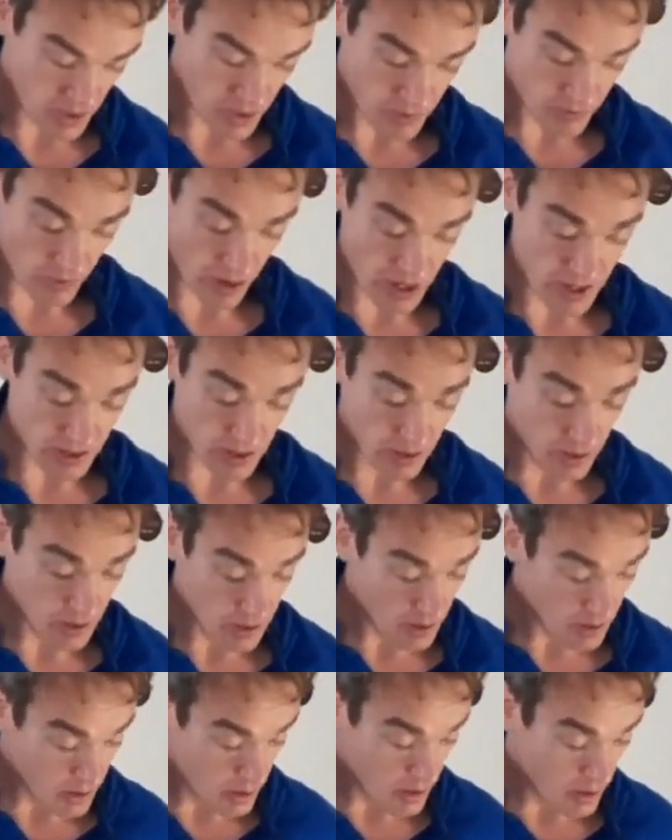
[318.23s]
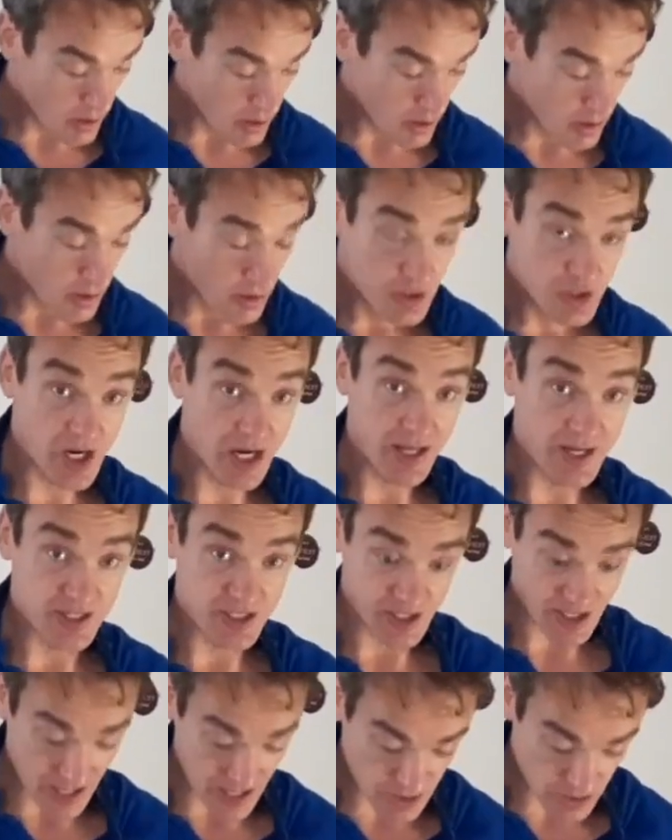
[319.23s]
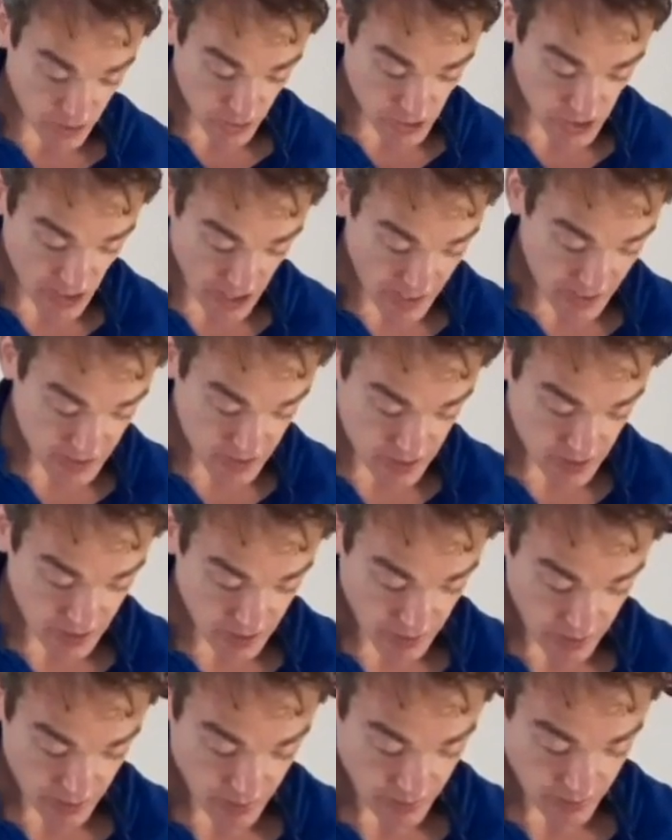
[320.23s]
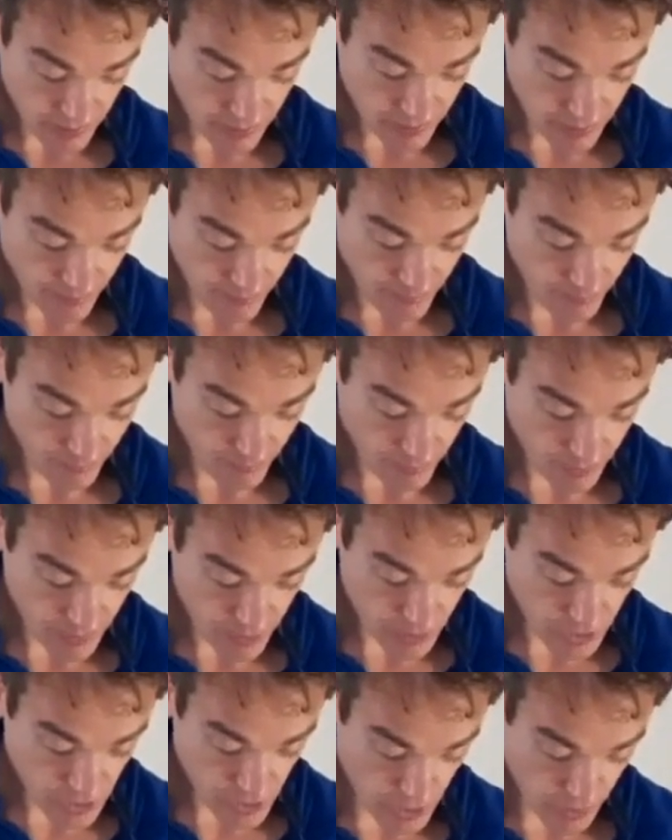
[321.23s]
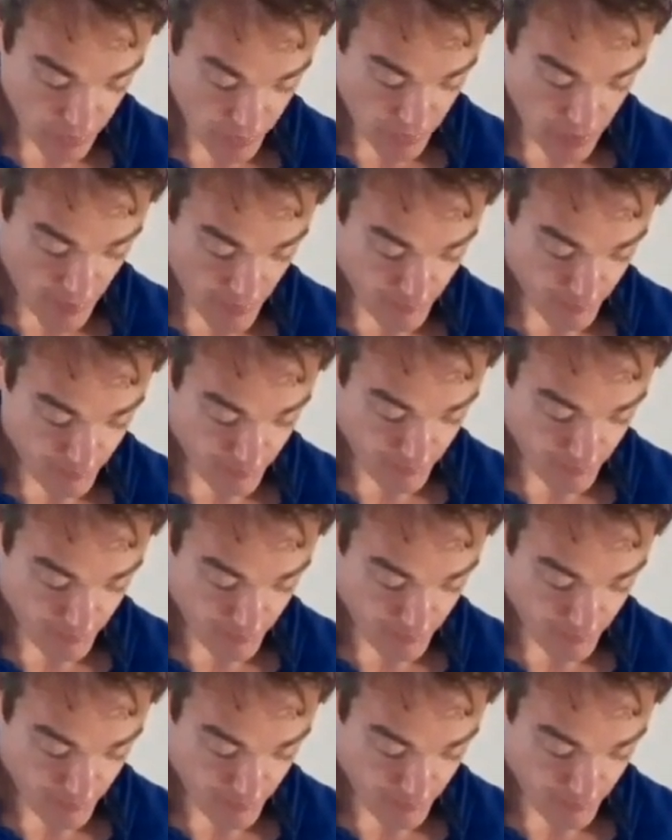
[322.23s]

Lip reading: Right, chilies. Get 2 chilies, chop them up.